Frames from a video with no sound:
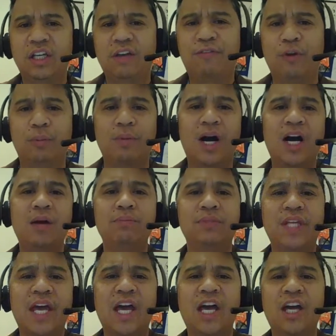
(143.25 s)
If your
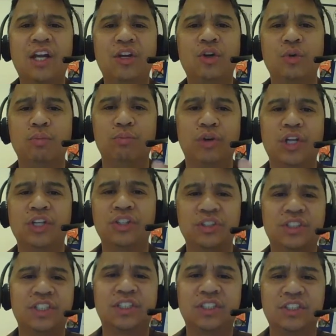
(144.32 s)
mom, dad, brother, or
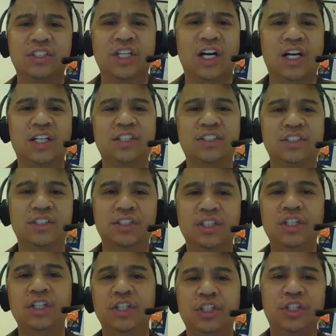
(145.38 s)
sister dies,
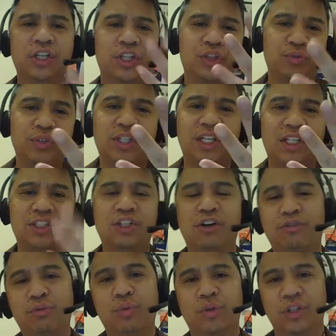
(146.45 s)
you get 3 days
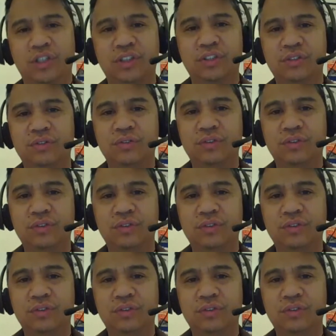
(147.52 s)
off work.